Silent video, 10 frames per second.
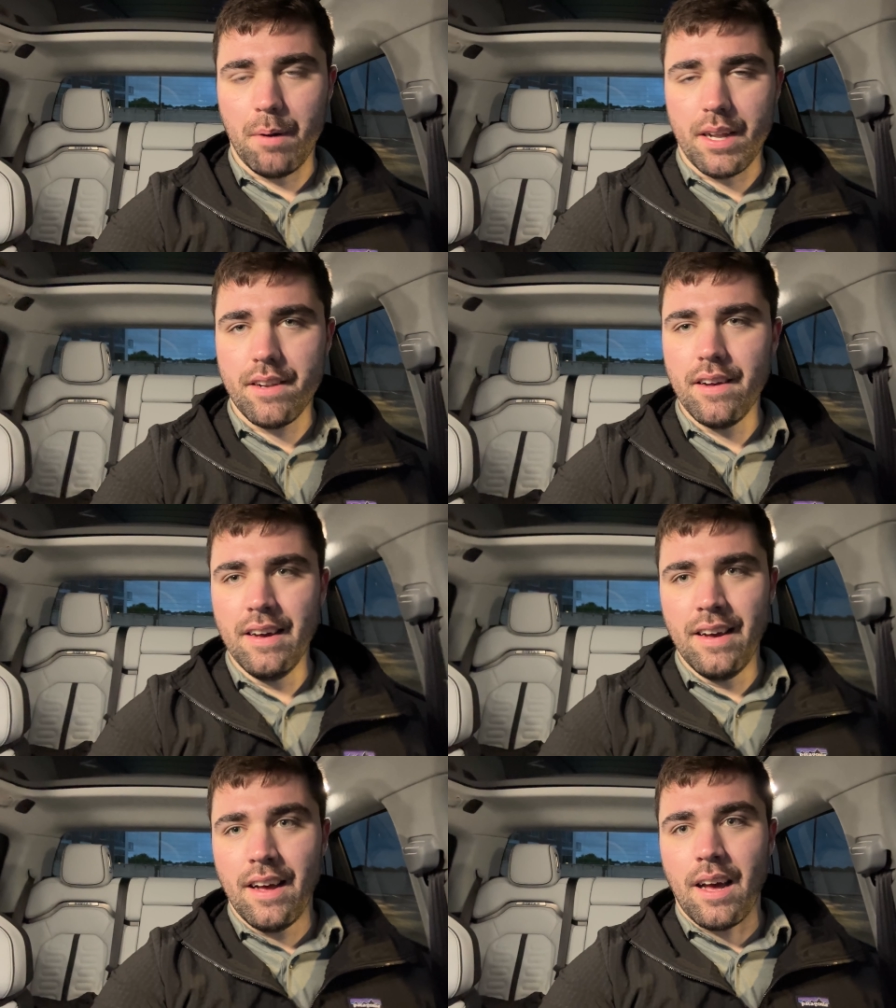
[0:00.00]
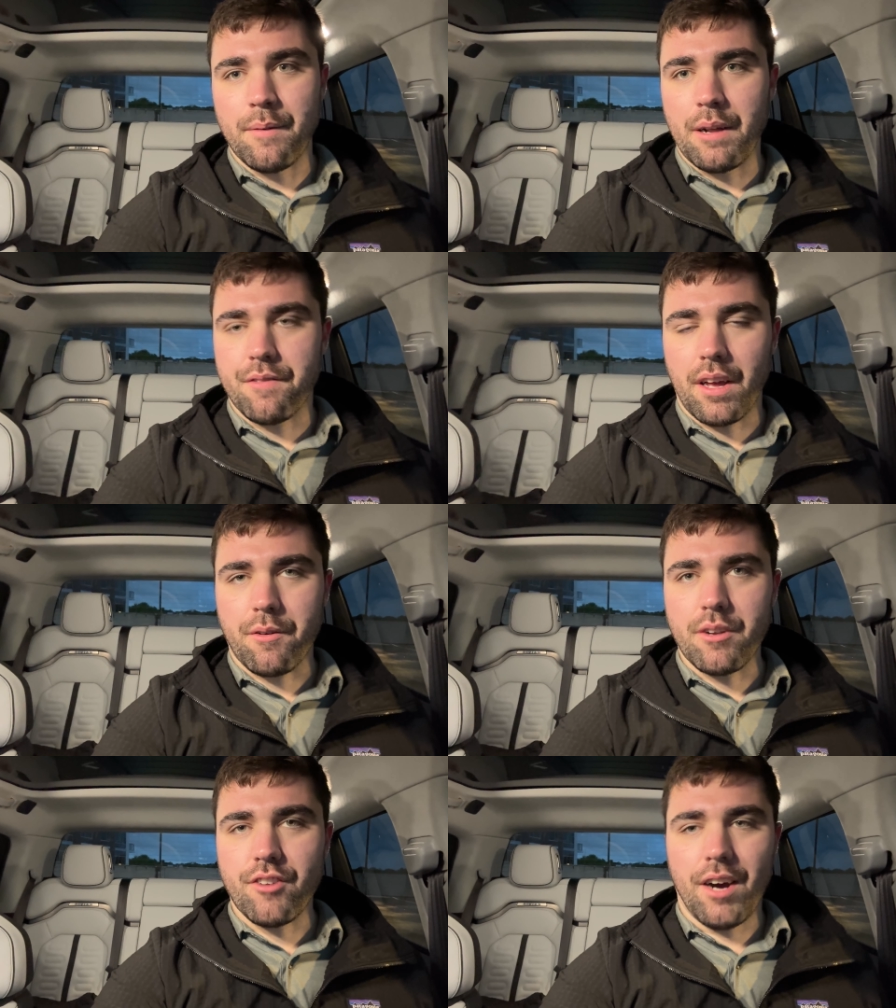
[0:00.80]
But I mean, if they
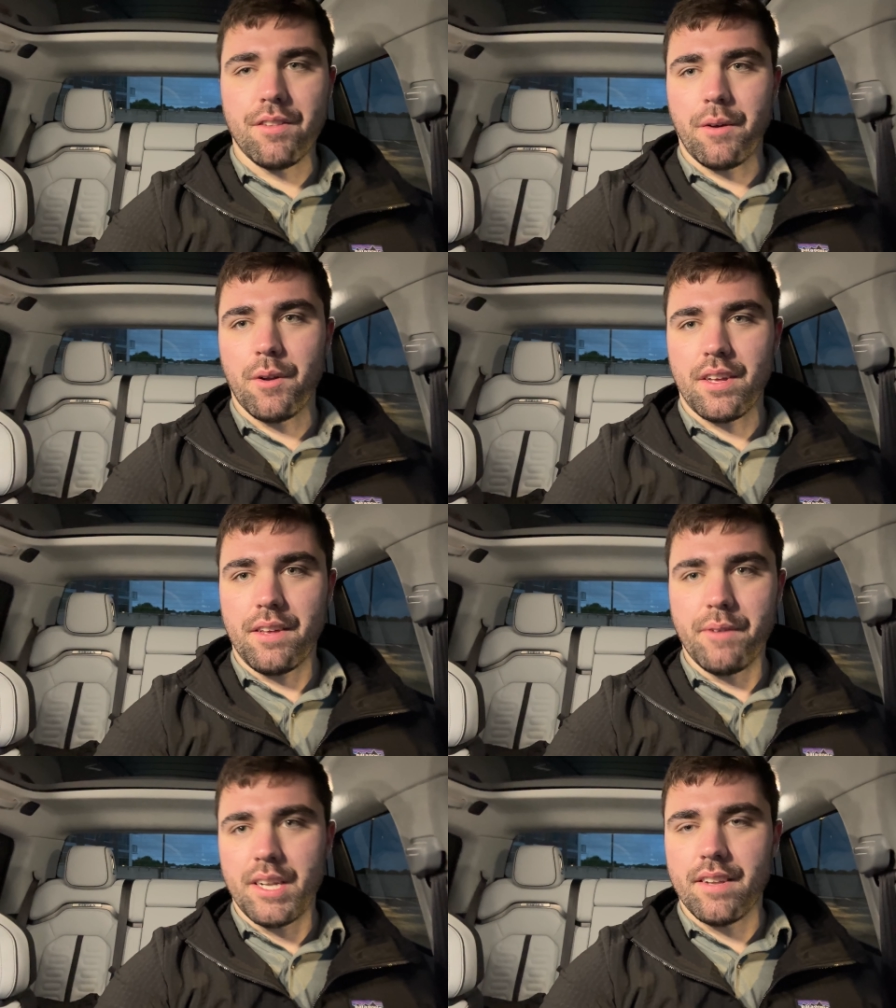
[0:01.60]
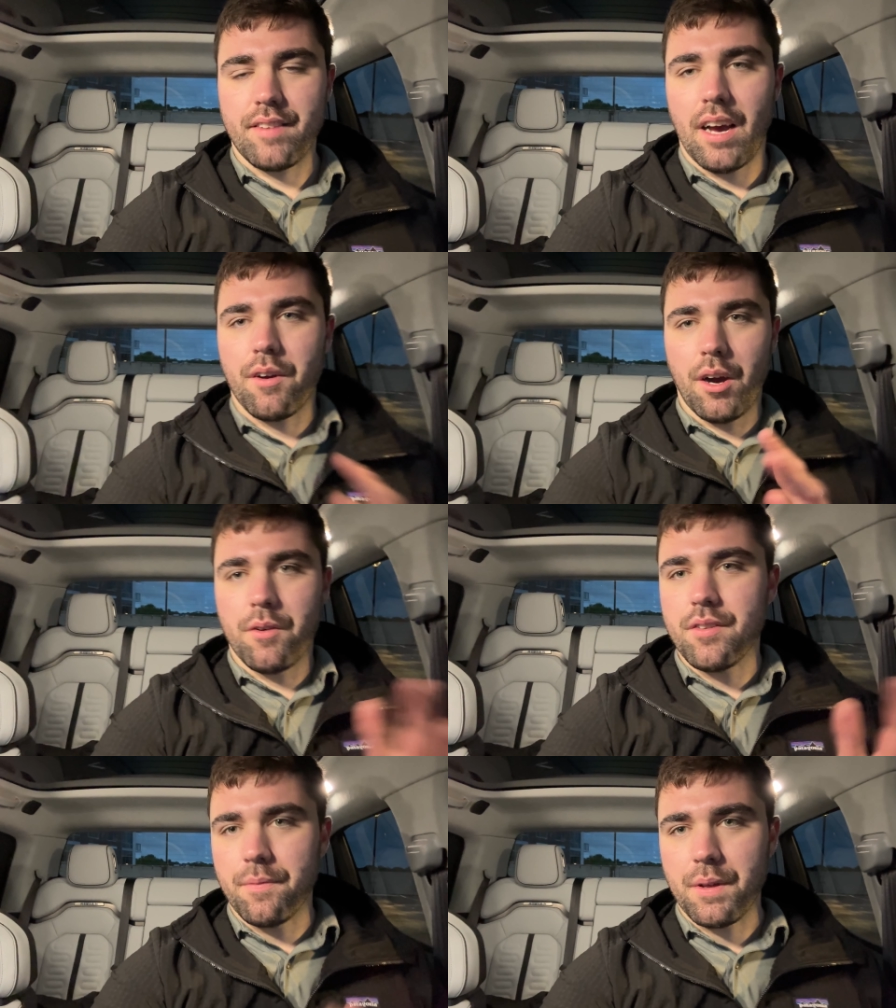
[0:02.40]
reach out and they want to give me a discount
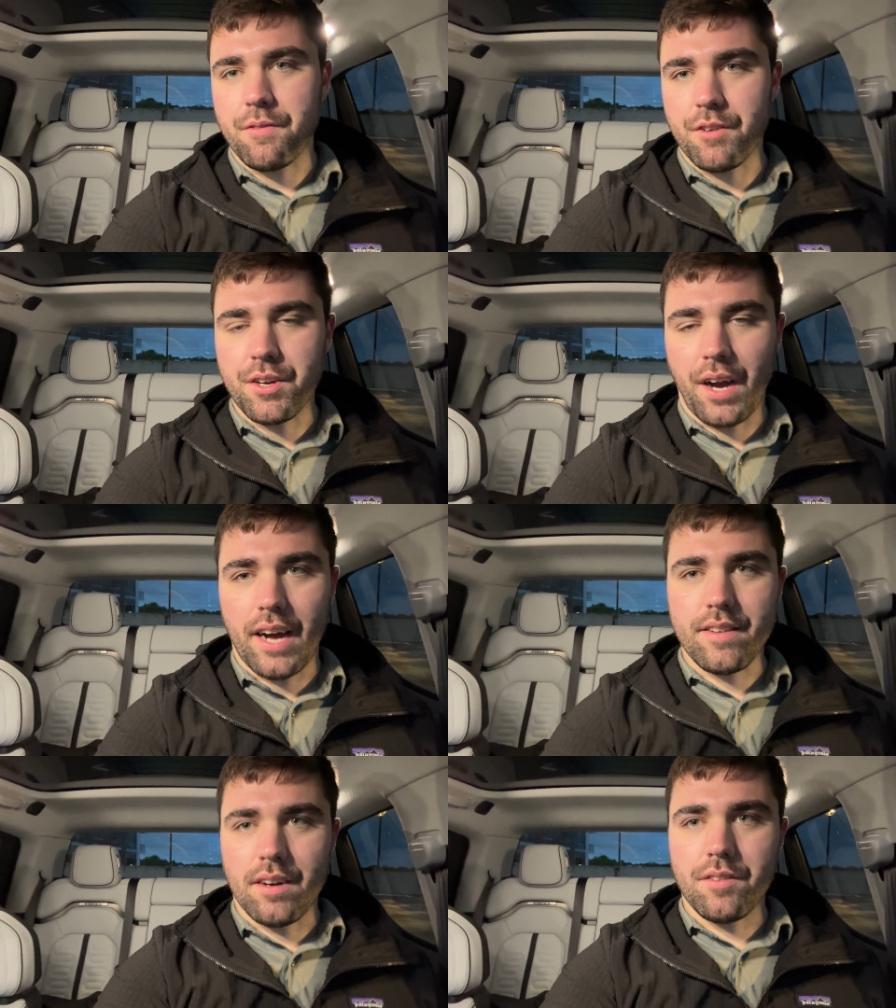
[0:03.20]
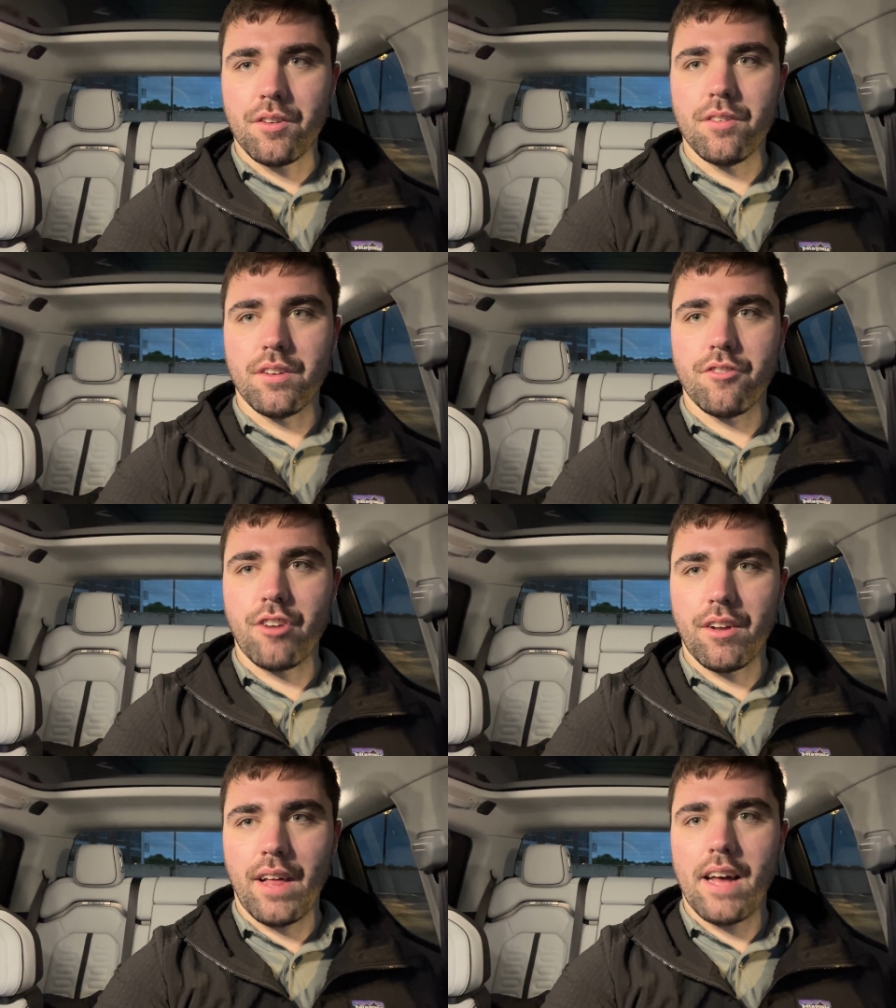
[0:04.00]
code or something for you guys, I'll certainly
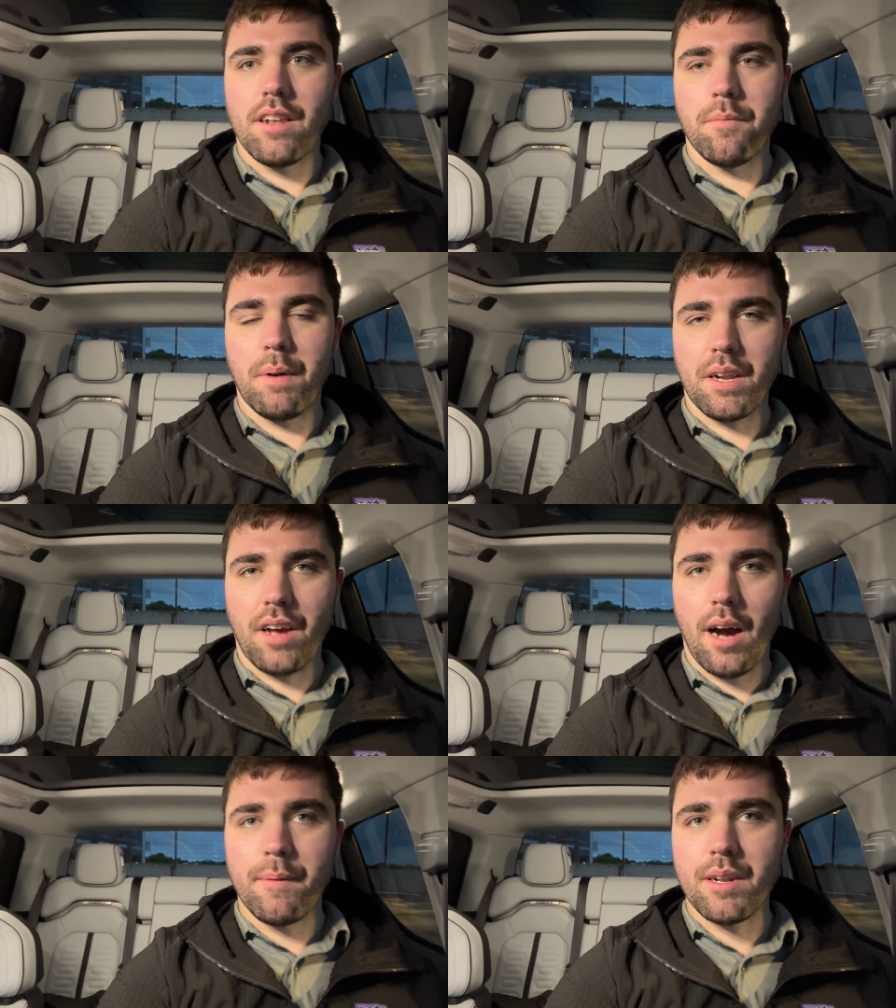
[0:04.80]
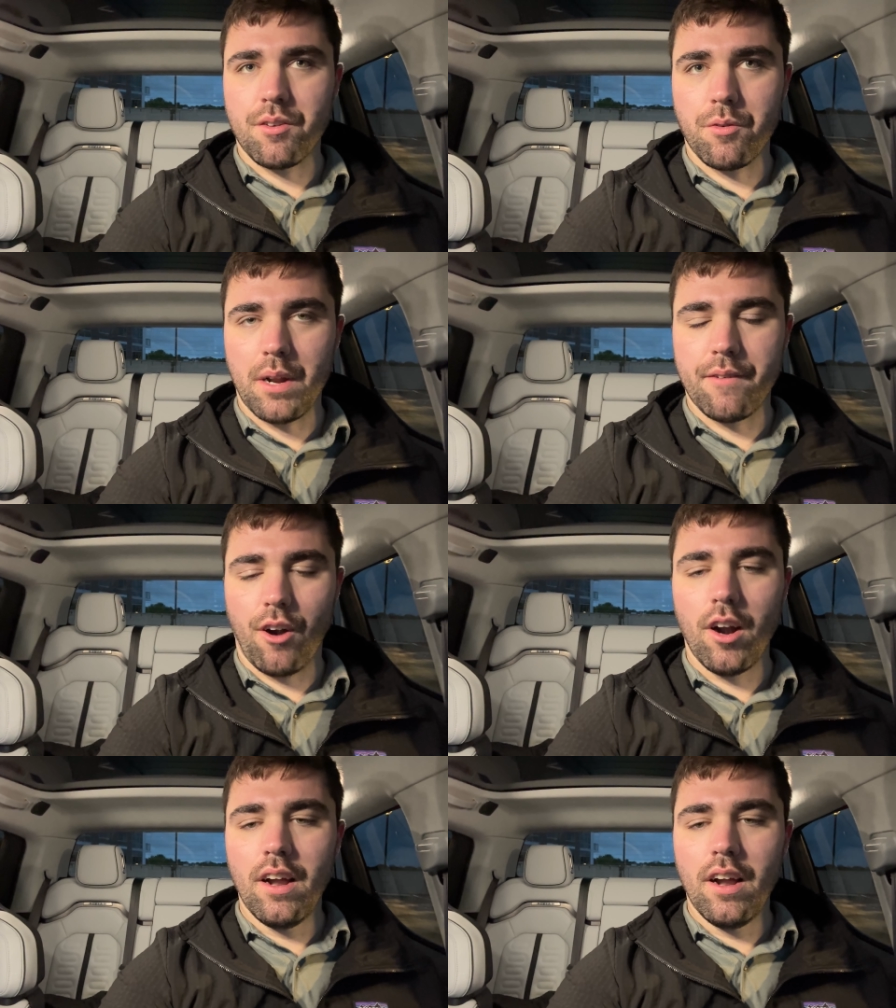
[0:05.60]
share that in the pinned comment or whatever.